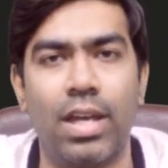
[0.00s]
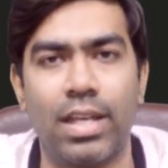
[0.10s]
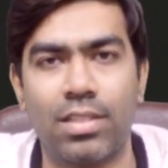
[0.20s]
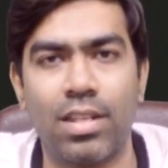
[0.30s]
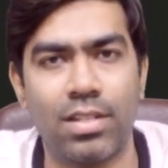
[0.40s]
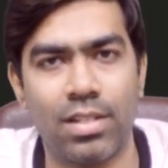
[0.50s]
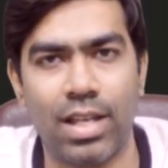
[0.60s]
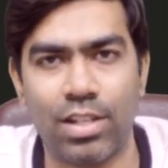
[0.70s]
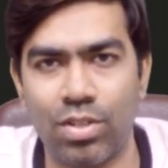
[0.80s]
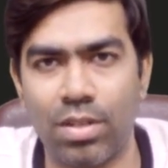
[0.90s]
excretion is
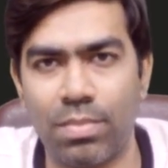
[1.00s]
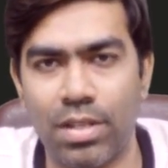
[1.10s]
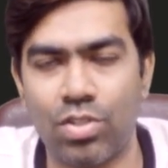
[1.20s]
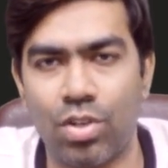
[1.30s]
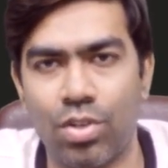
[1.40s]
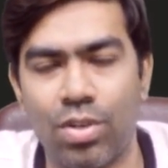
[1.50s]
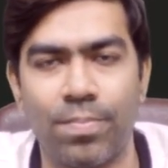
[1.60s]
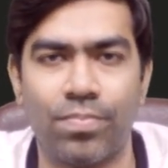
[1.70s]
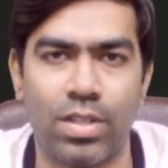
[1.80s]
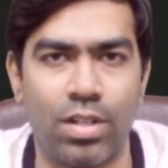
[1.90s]
actually based on your
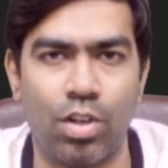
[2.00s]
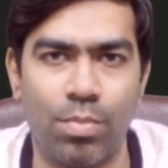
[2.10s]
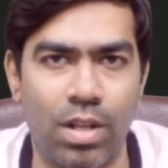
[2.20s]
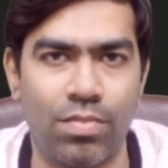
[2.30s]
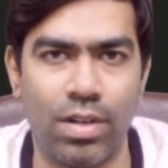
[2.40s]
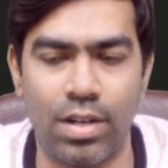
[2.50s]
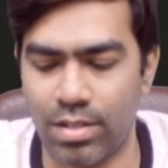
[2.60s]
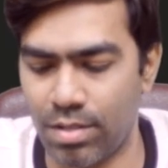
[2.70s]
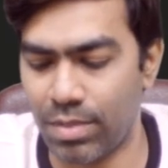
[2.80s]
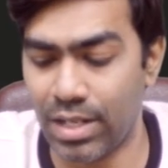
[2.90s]
glomerular
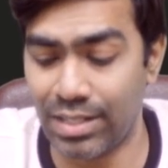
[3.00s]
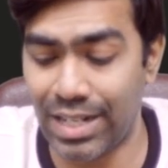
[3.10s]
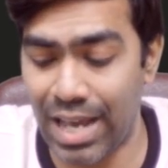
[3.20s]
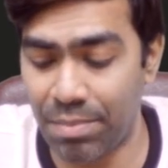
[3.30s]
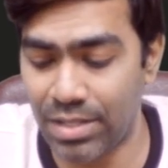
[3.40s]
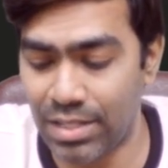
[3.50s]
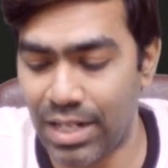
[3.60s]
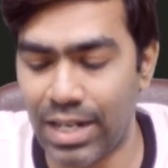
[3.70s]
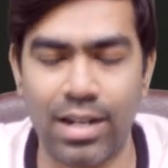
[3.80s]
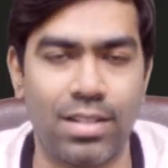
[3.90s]
filtration. But that happens in
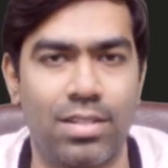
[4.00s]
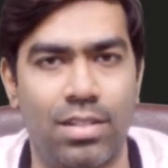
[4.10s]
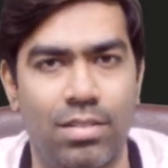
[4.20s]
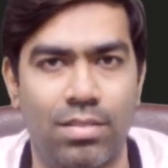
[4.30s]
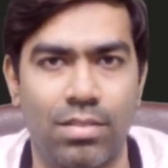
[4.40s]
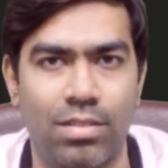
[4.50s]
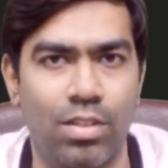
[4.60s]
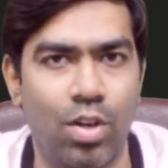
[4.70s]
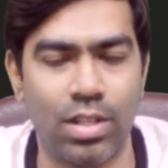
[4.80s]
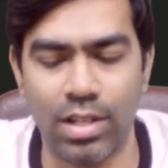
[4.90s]
the later stages,
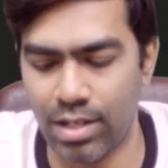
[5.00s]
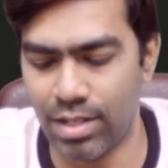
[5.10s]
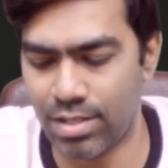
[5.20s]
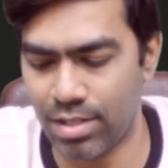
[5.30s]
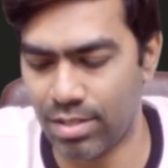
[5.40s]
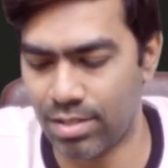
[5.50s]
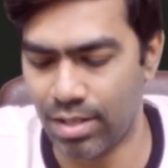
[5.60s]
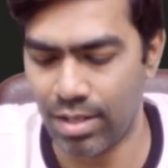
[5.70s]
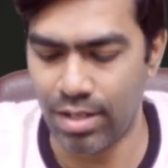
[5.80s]
not in the early stages.